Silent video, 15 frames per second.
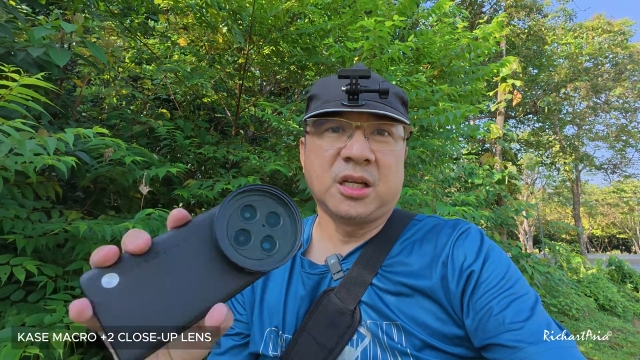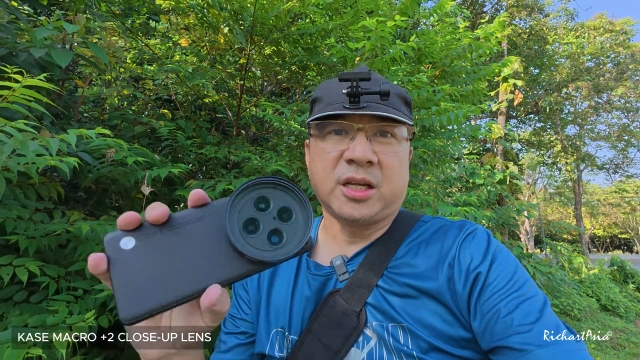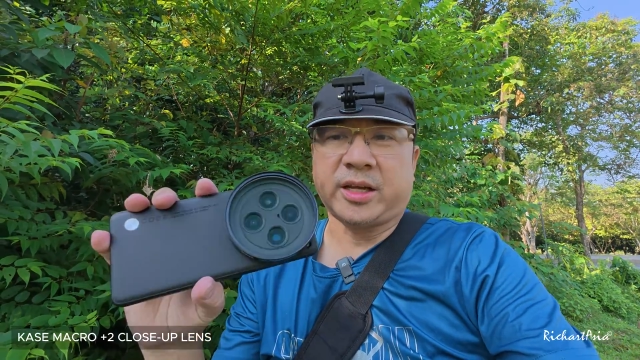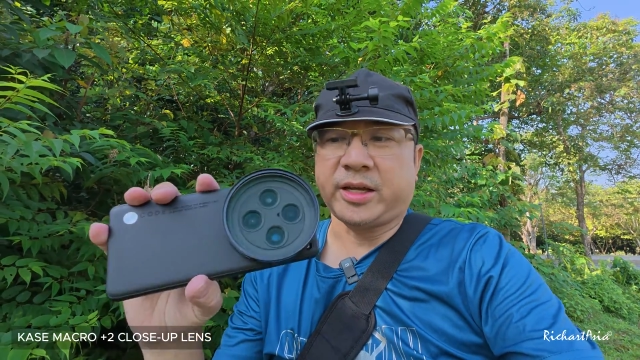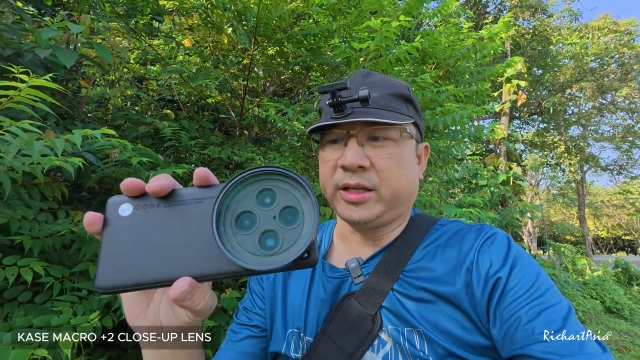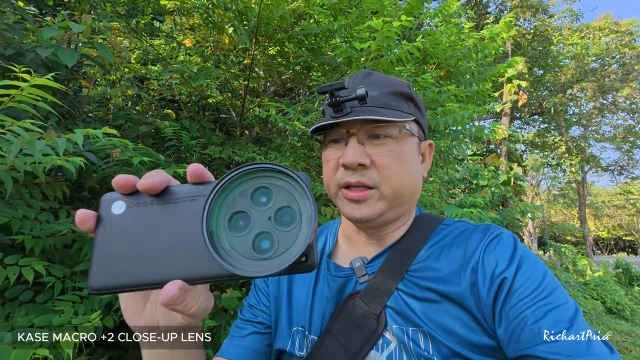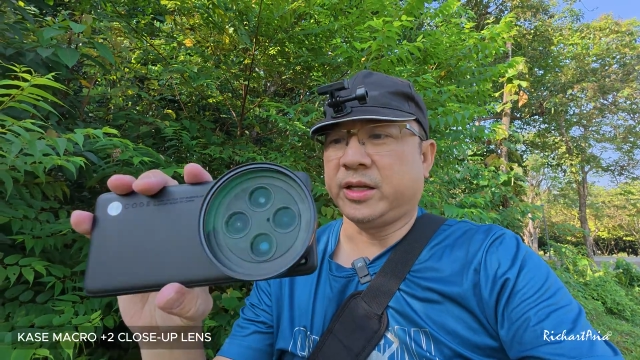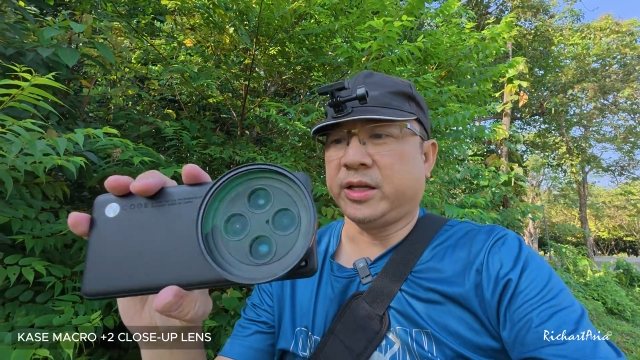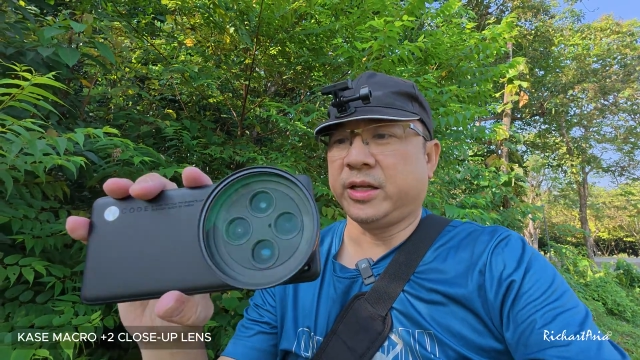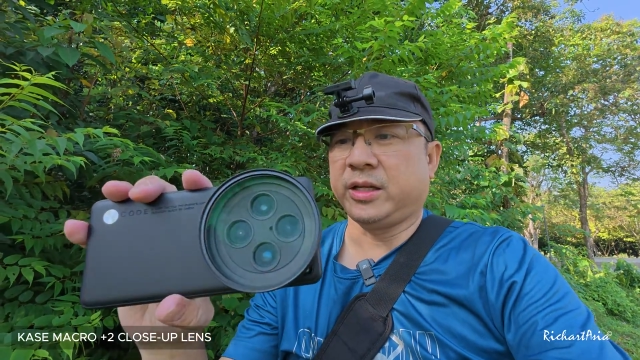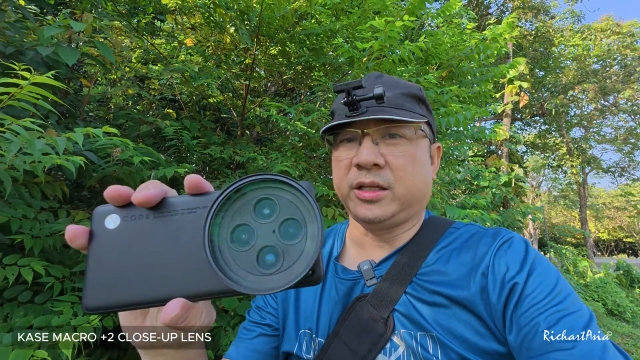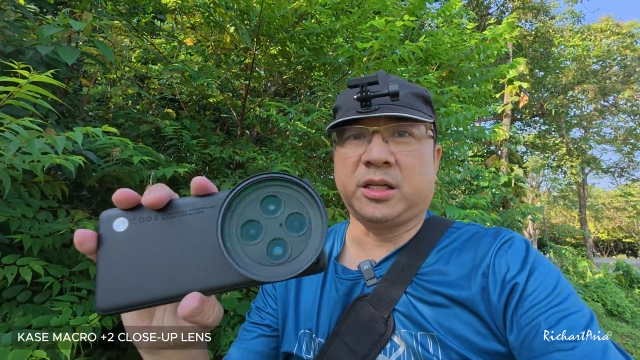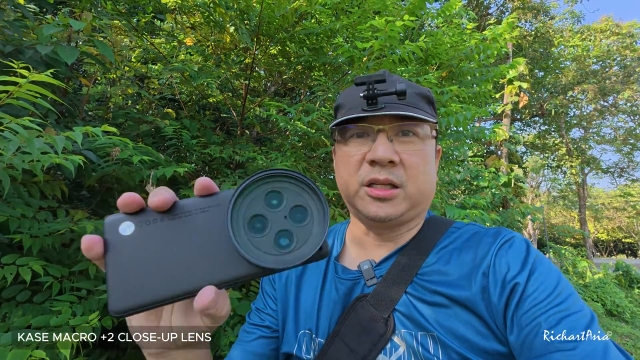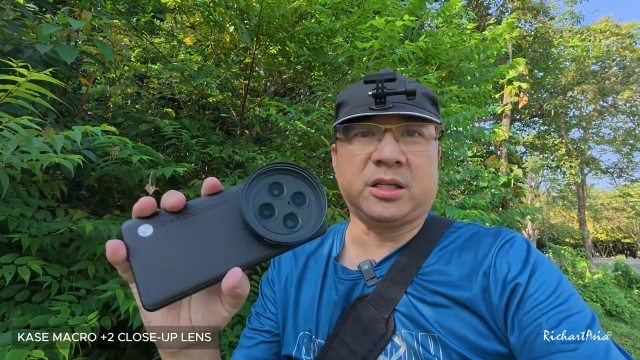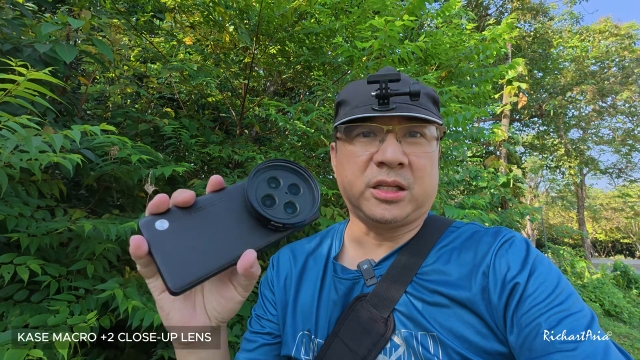and then
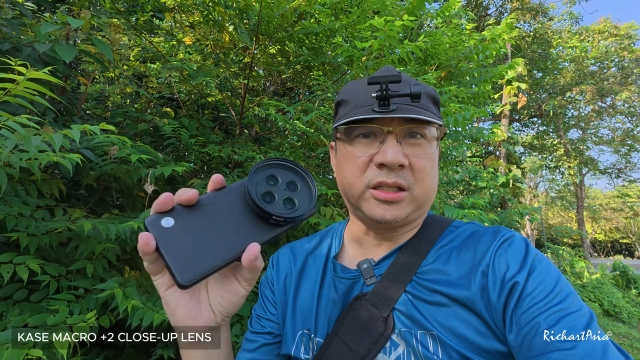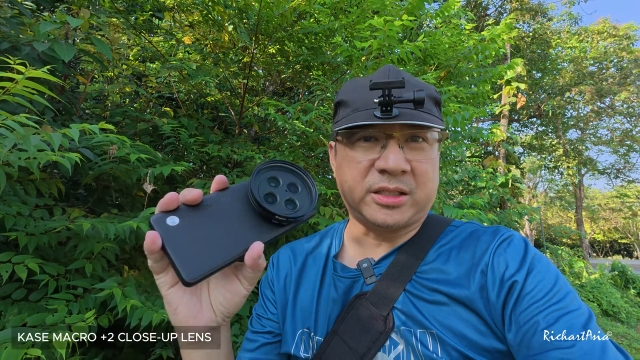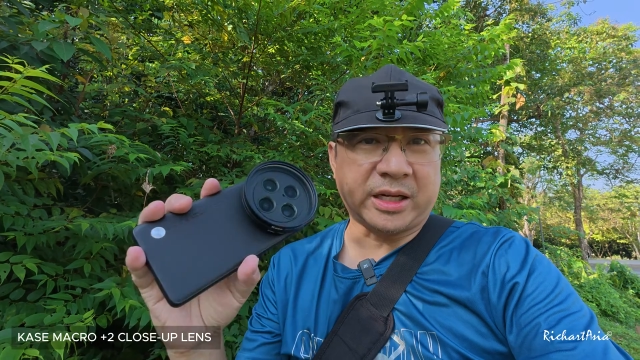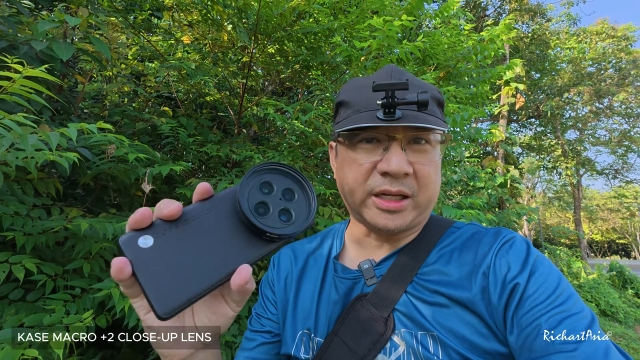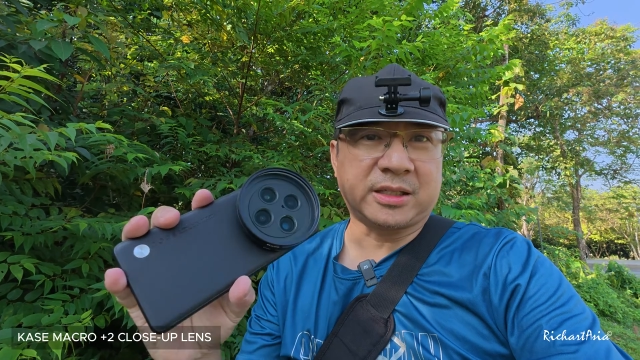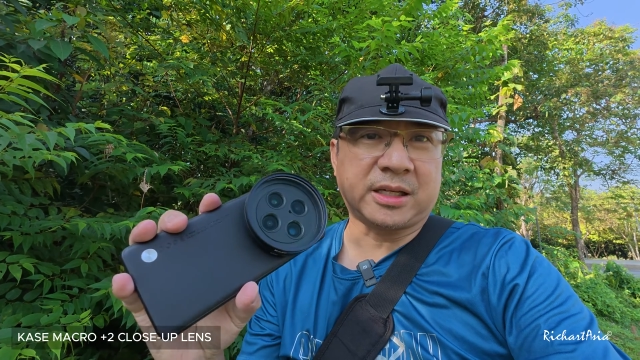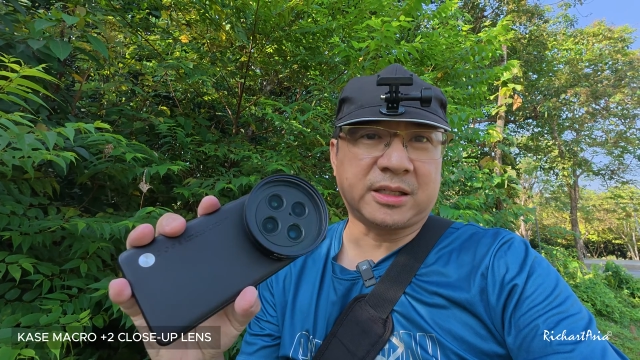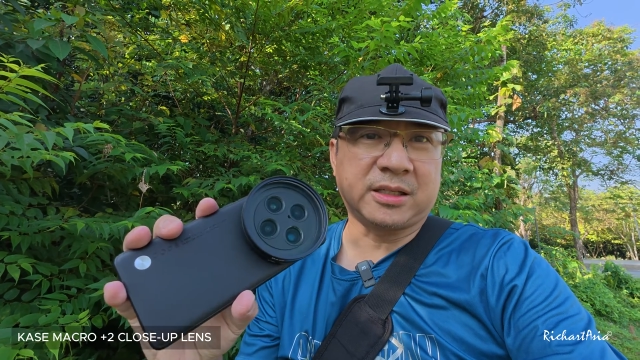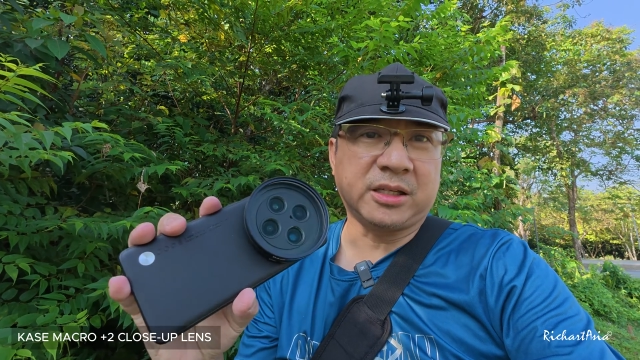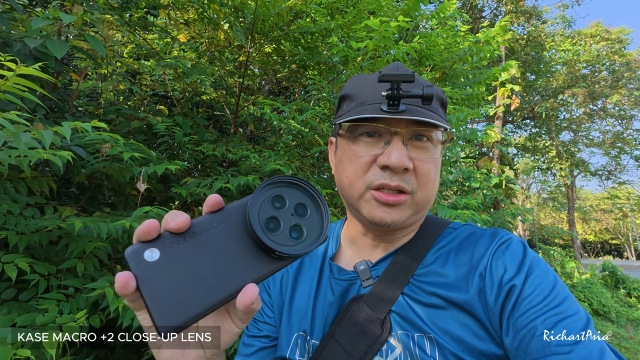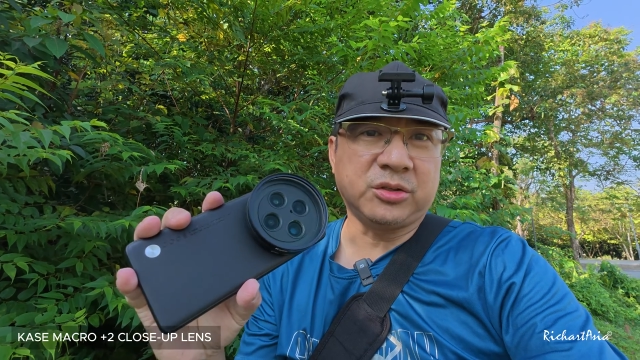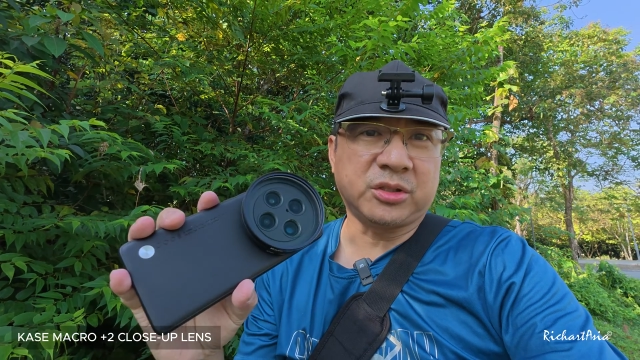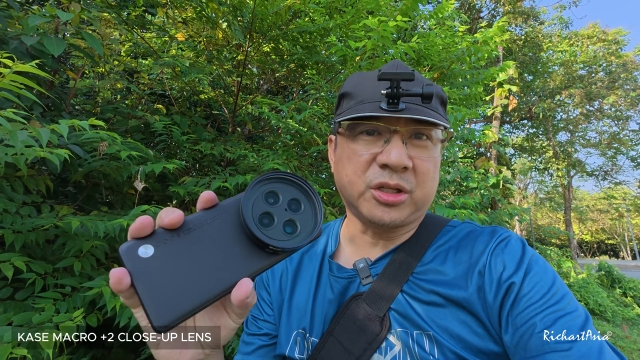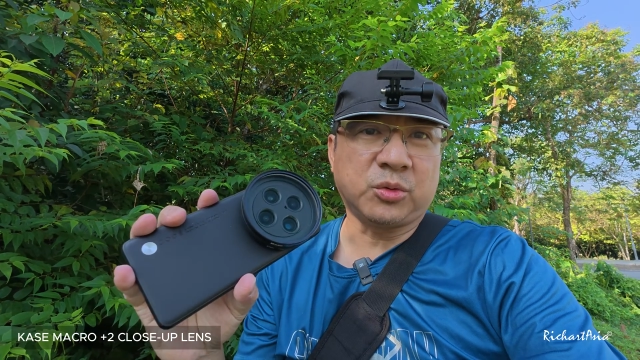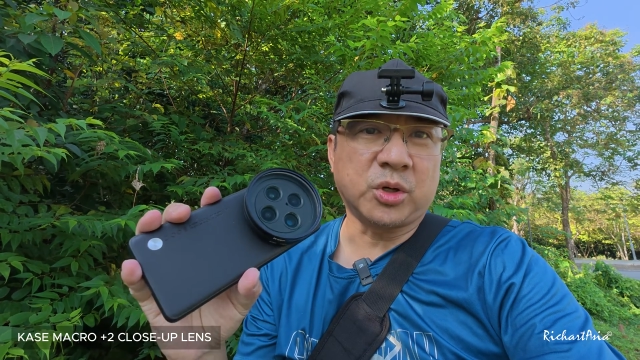it, it's exactly
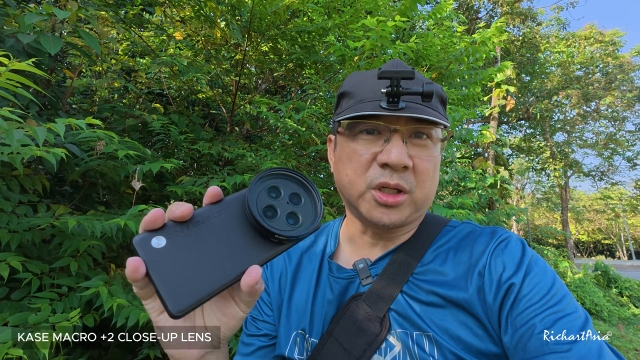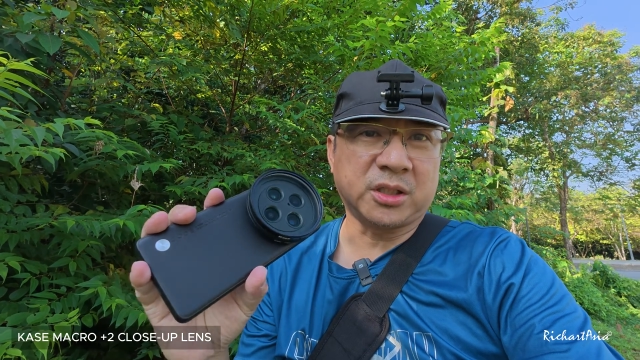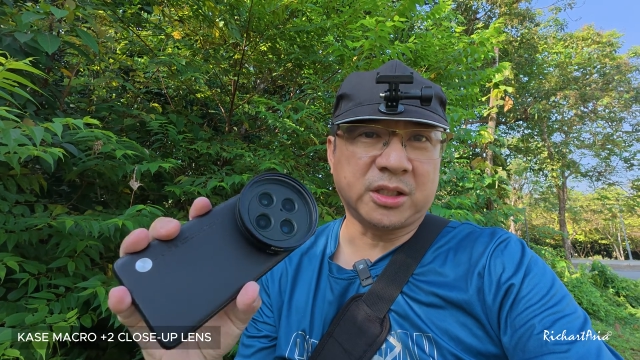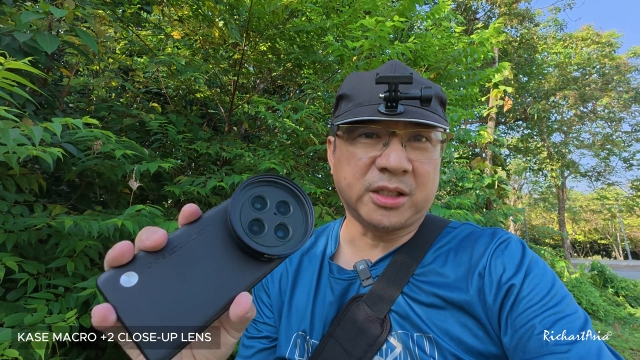using what the